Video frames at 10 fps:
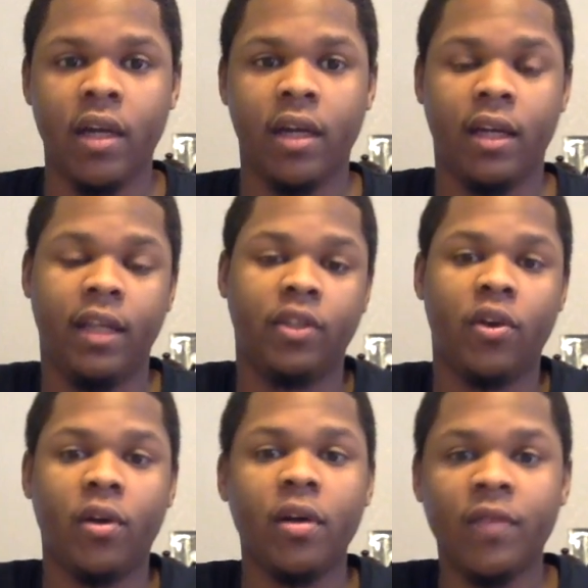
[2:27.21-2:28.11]
He's
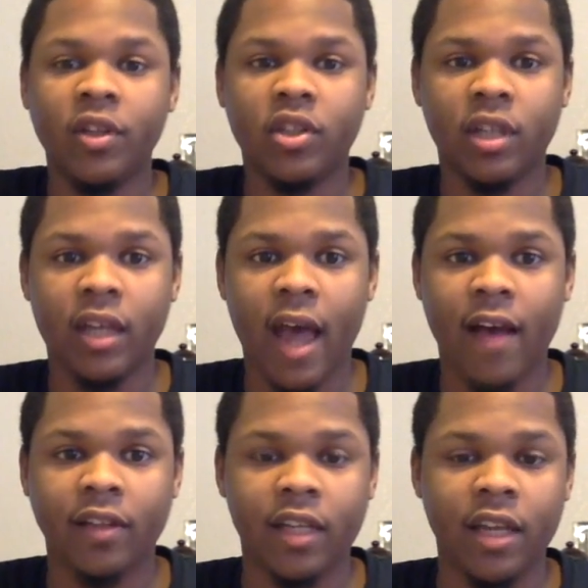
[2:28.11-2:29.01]
going to eventually have
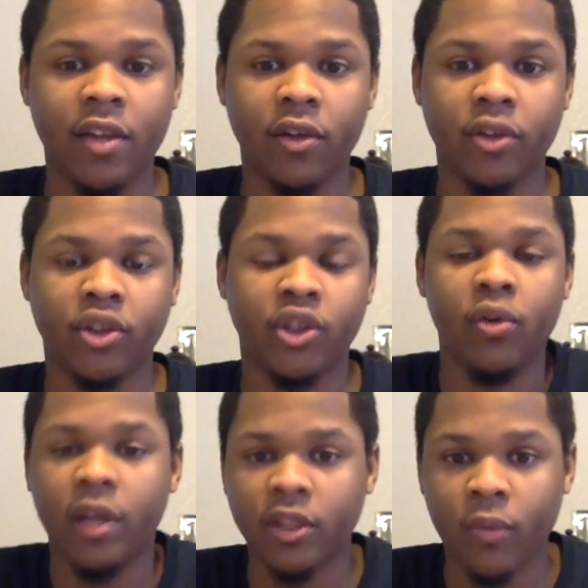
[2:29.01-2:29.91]
to either shoot
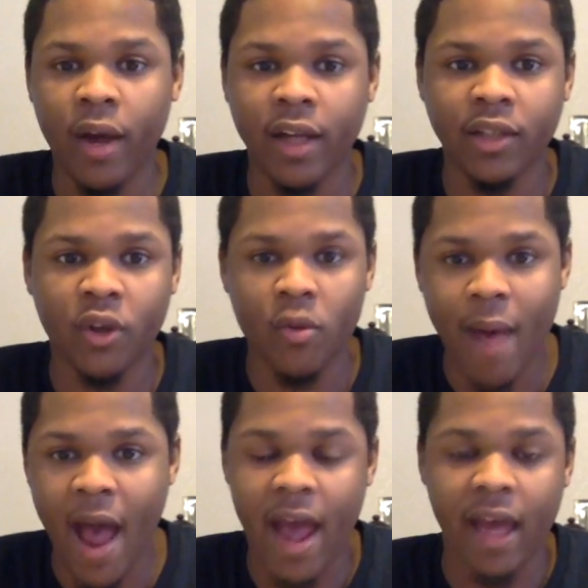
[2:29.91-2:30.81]
his way so
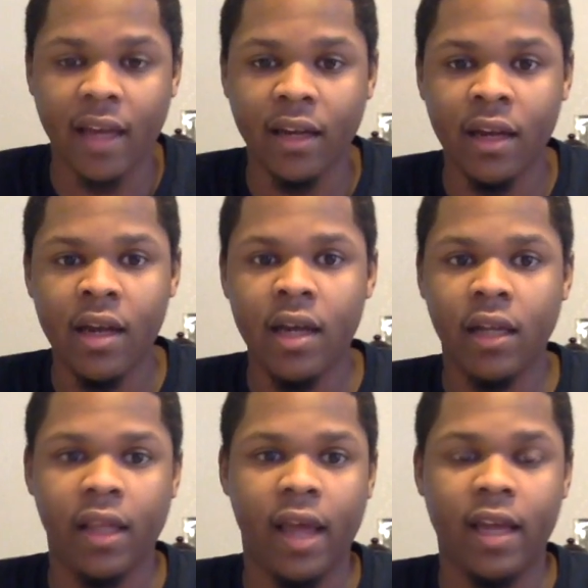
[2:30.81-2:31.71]
bad
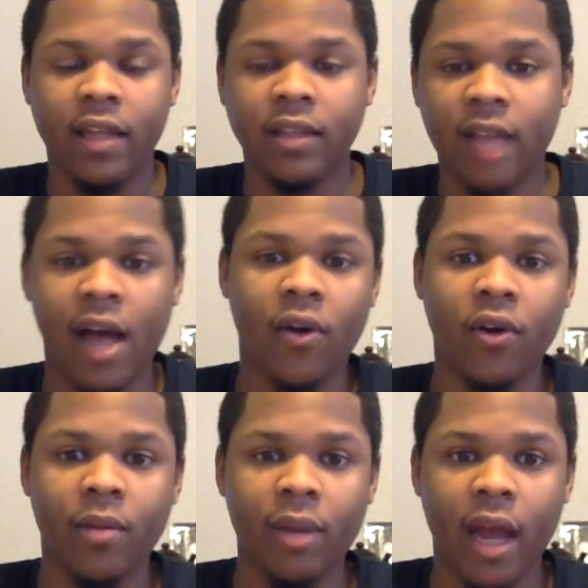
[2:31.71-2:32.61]
that he's not going
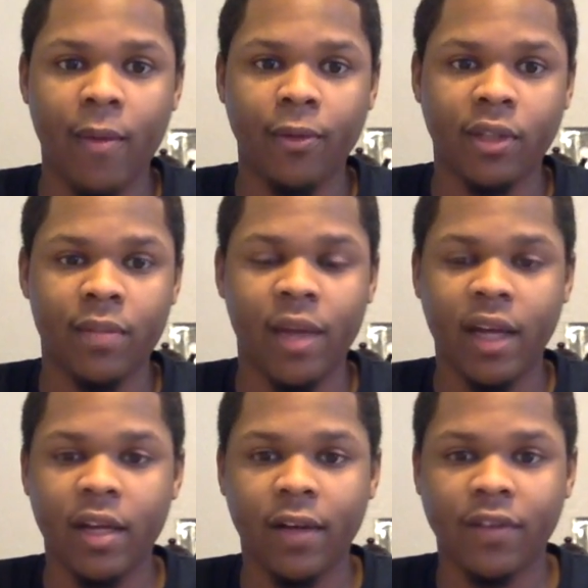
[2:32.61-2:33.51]
to be able to make
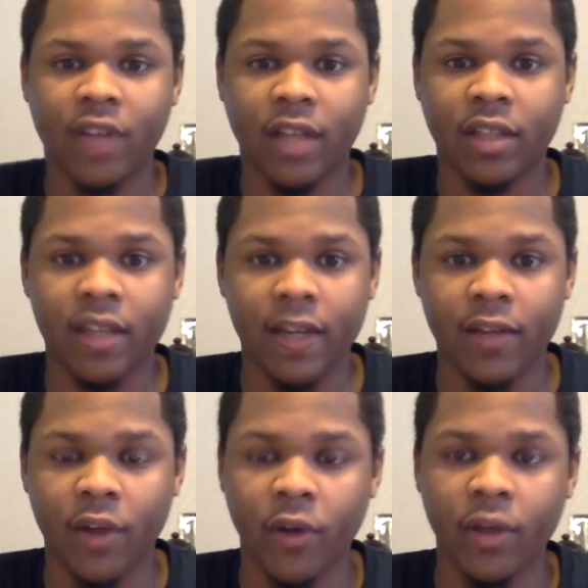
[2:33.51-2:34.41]
enough shots to get
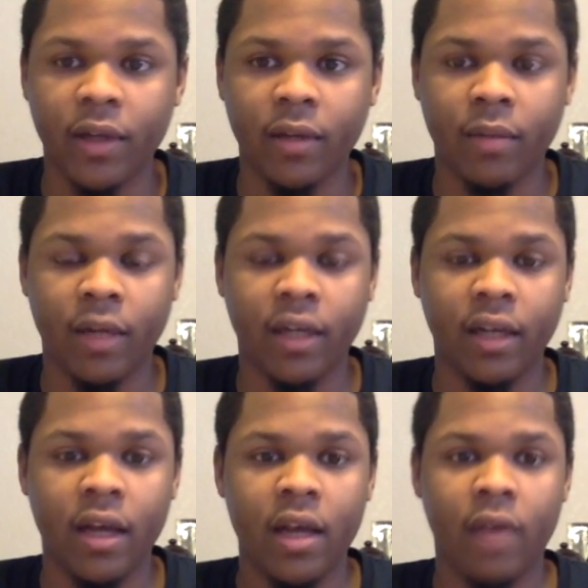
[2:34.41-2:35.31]
30. But
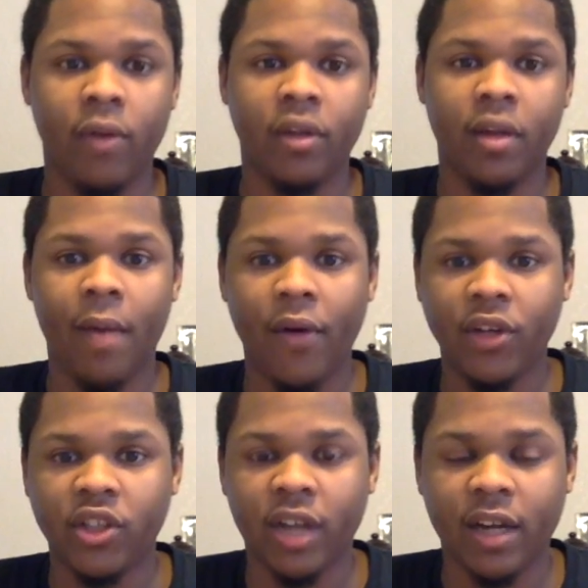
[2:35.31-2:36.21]
with the amount of
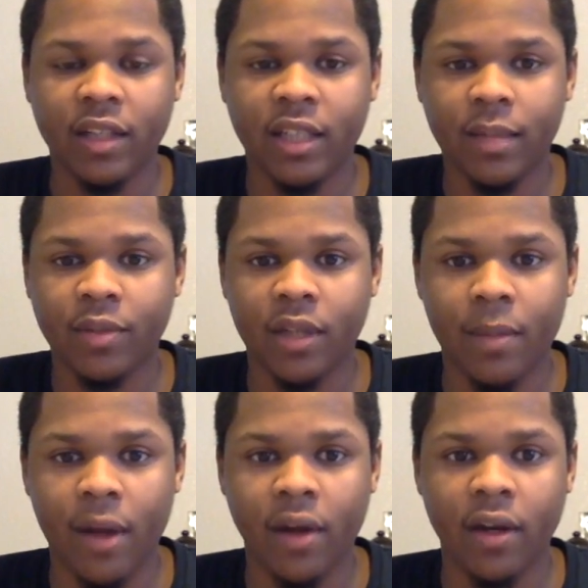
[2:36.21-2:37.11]
shot attempts and the
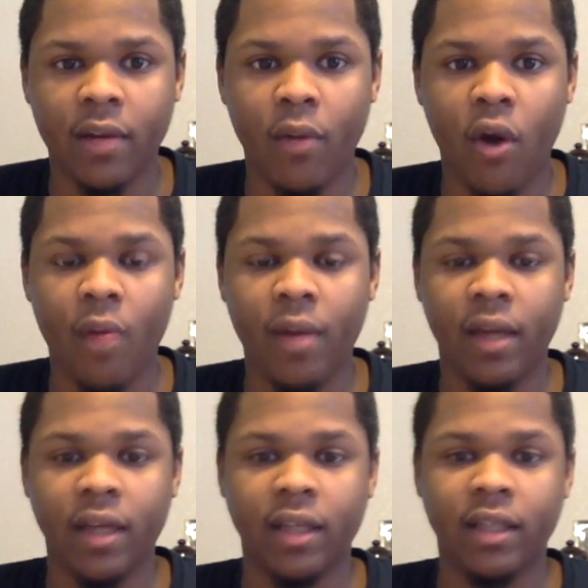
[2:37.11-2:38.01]
amount of the ball being
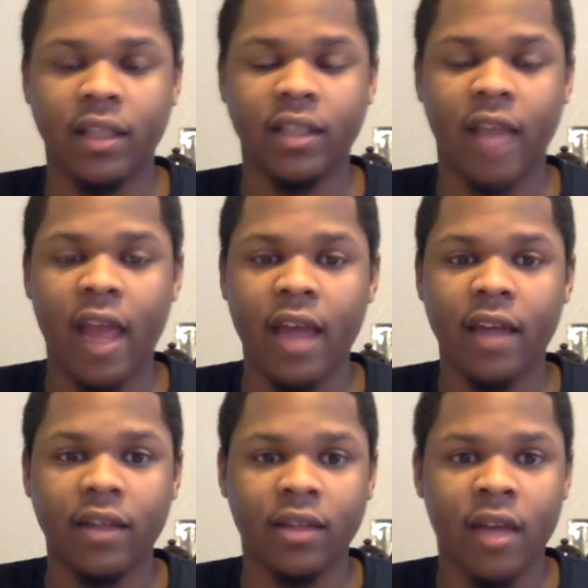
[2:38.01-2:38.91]
in his
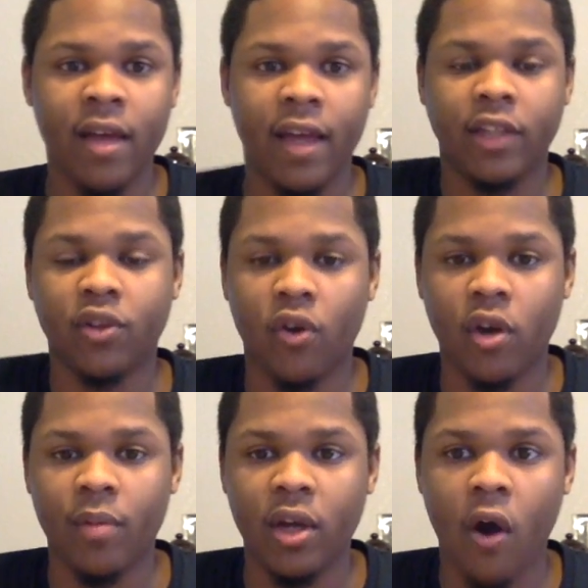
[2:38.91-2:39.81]
hands, it's going to
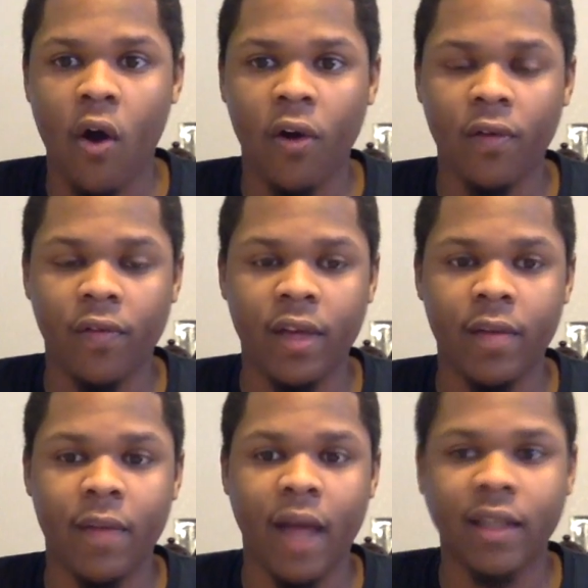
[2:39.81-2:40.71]
be hard for him
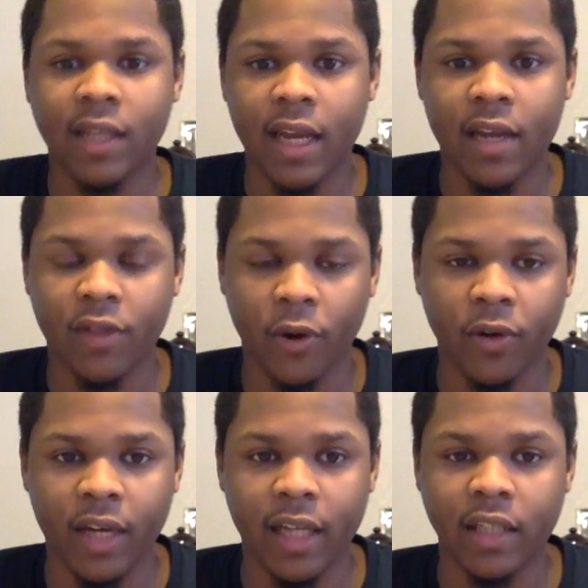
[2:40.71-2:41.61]
not to get
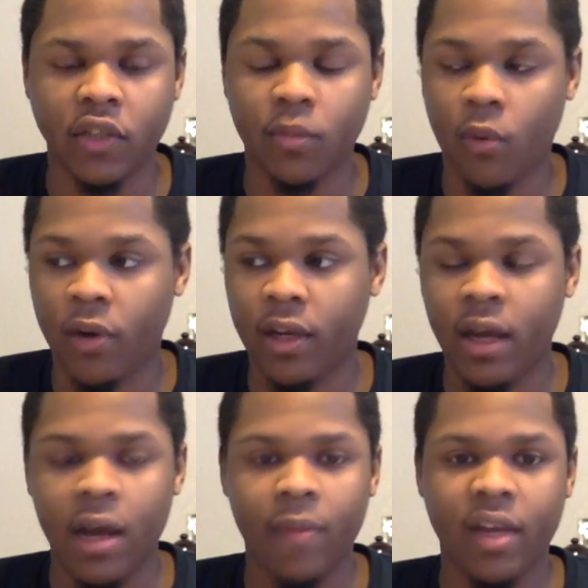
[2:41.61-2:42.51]
30 at this point,
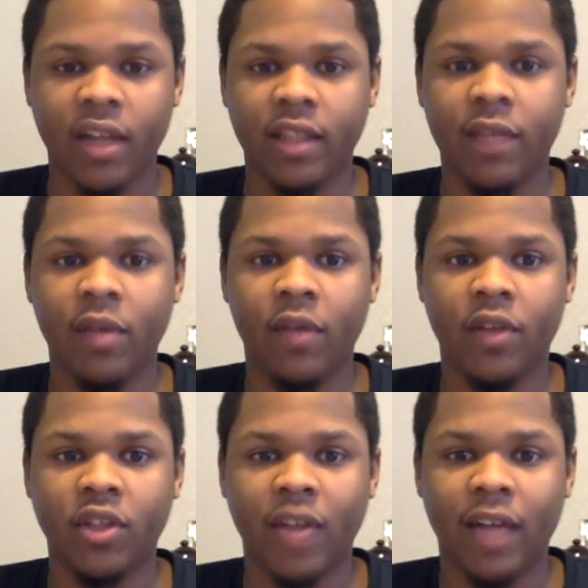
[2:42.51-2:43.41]
because even if his
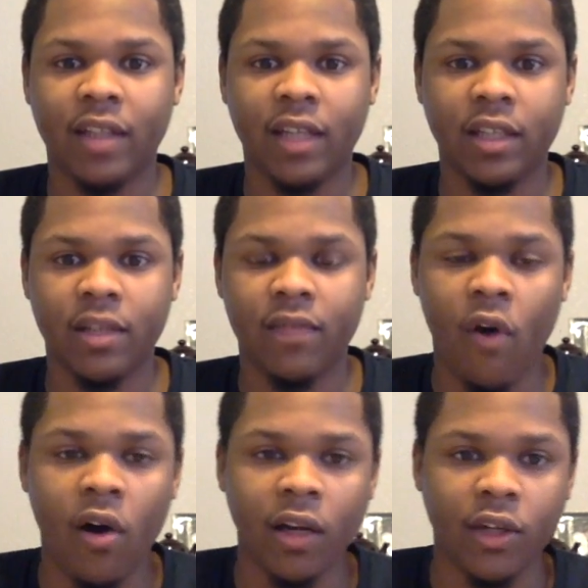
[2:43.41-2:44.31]
shots isn't
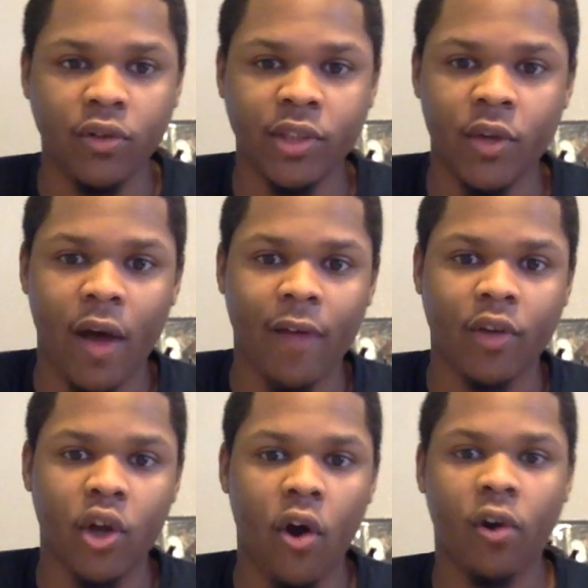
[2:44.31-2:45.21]
falling, you still have to
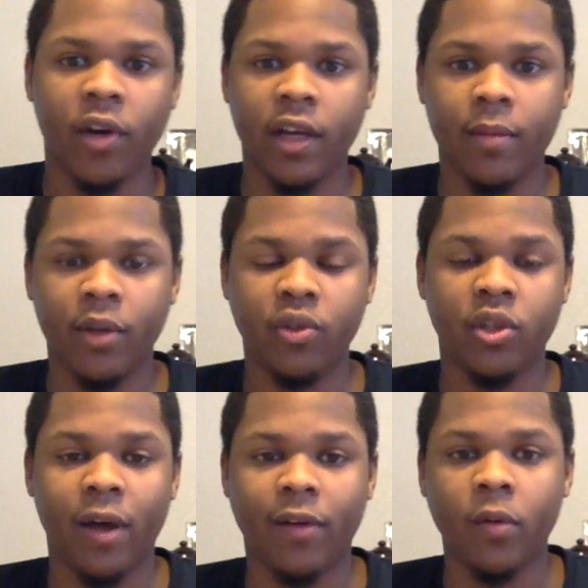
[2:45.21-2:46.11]
guard him and you still
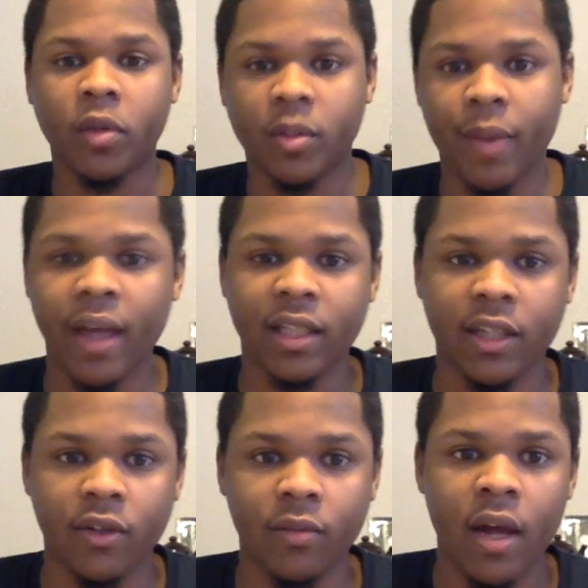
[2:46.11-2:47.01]
have to respect
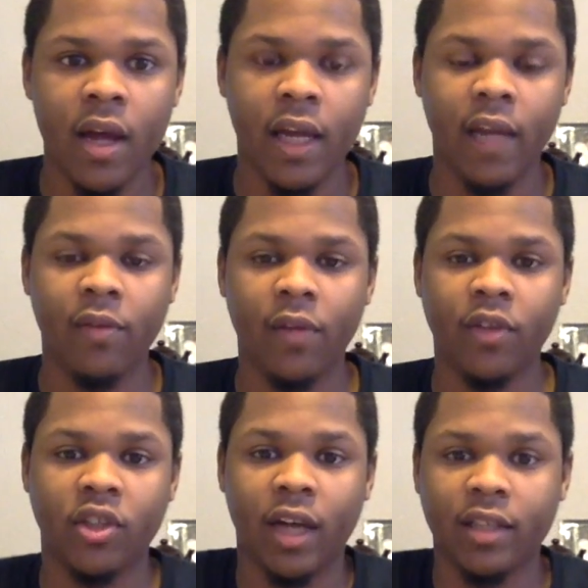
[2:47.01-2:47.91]
him even if
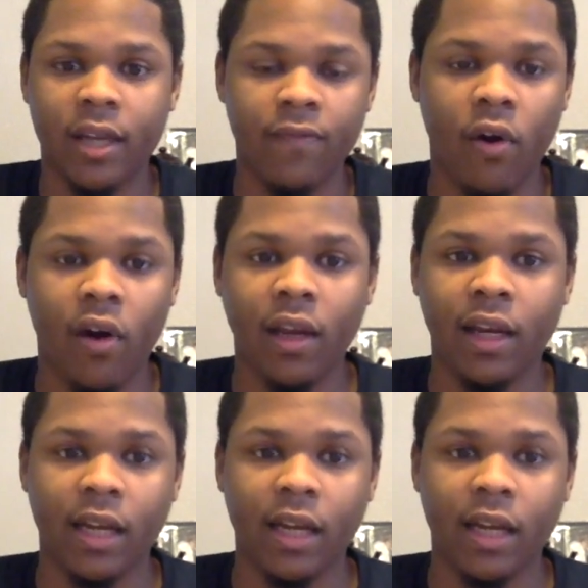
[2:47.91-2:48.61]
his shots ain't falling.